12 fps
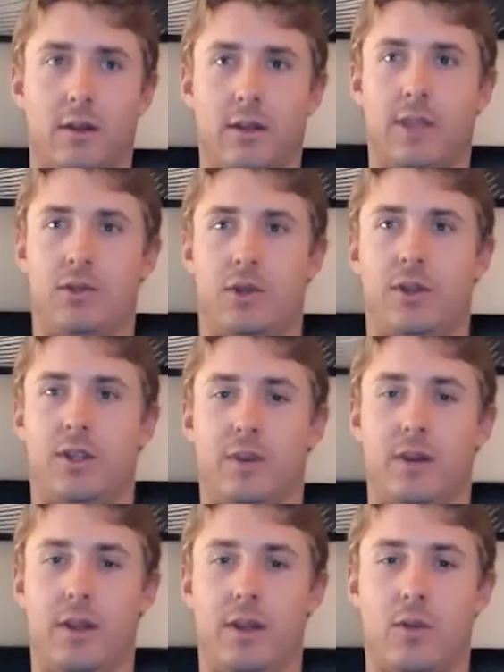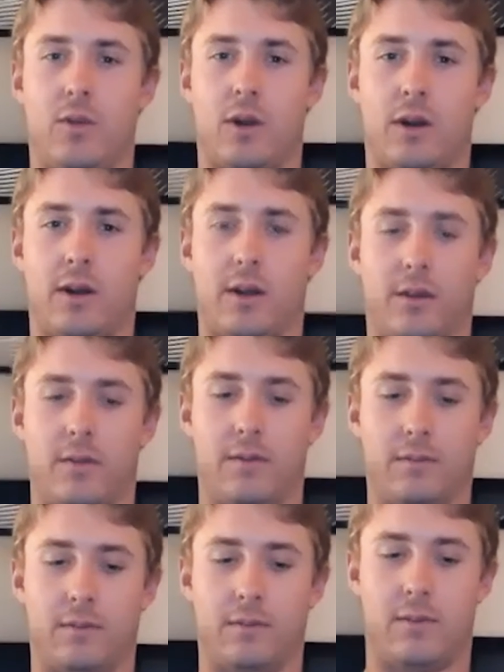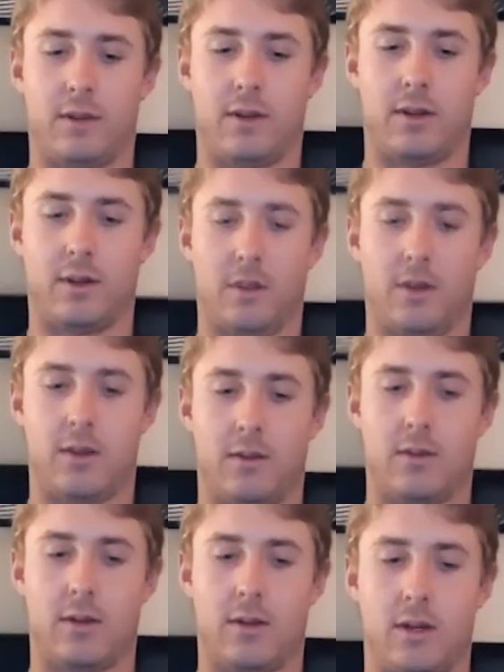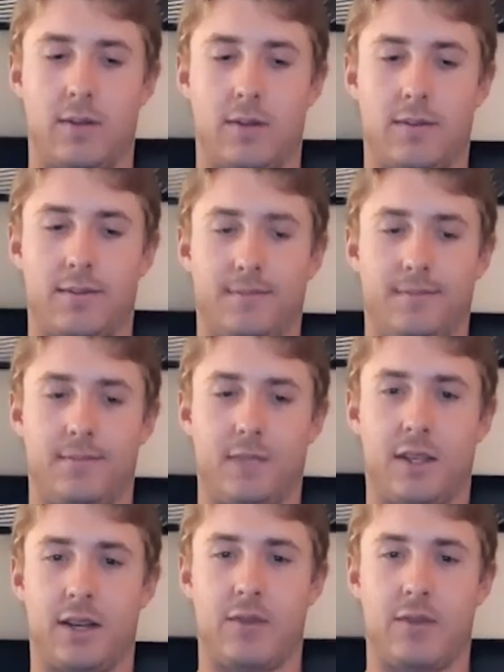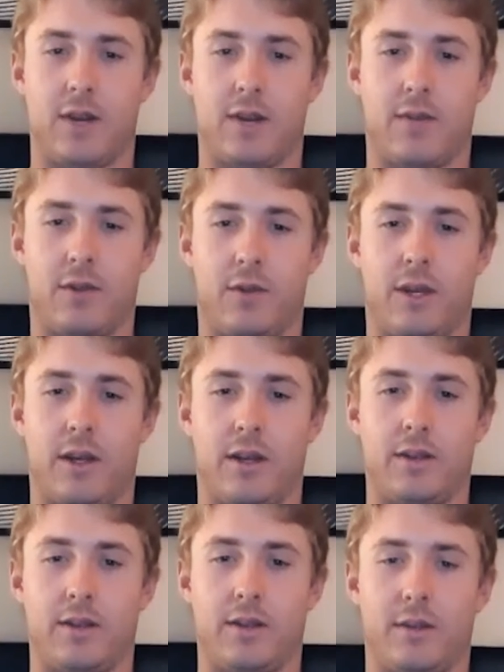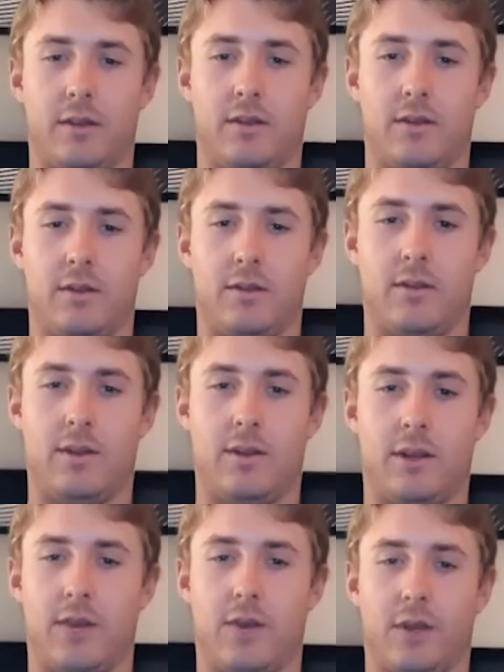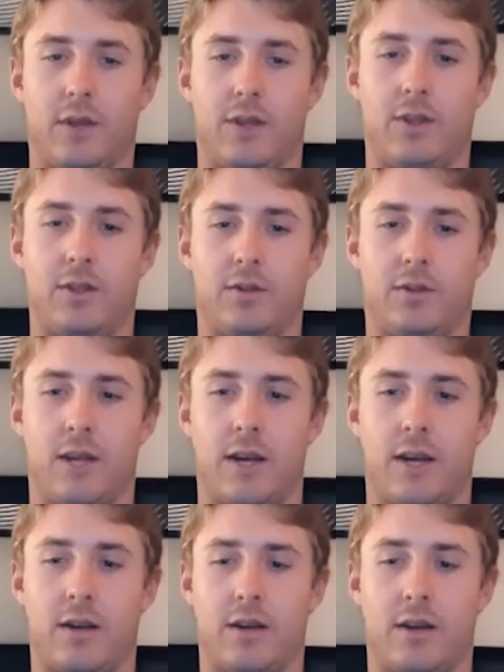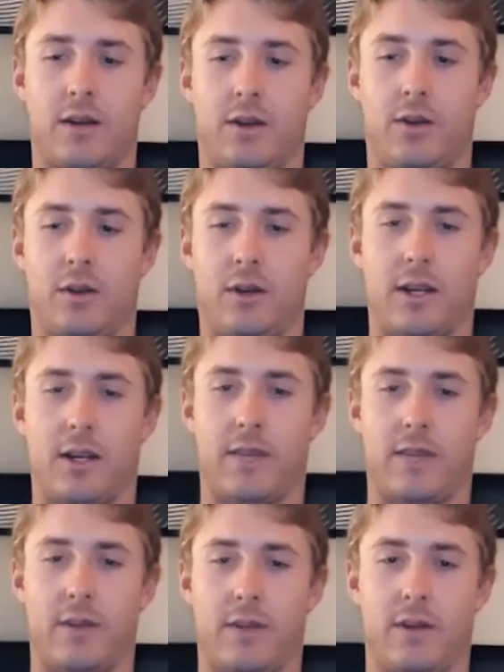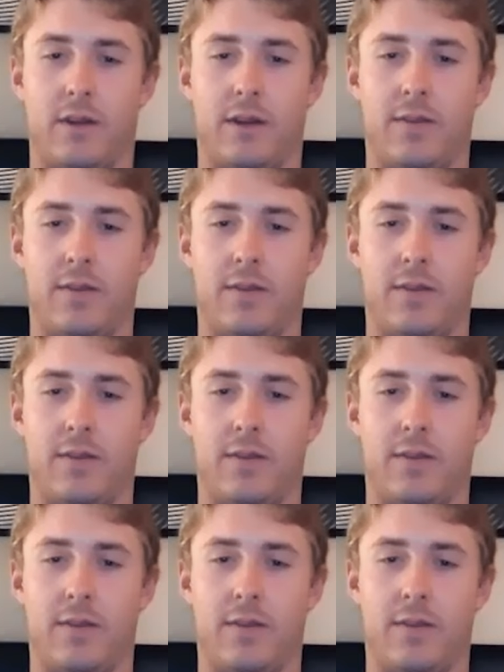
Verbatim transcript: So it's really just putting in the work and uh, just getting ready for the weekend. It's you can't really just rely on your God-given ability.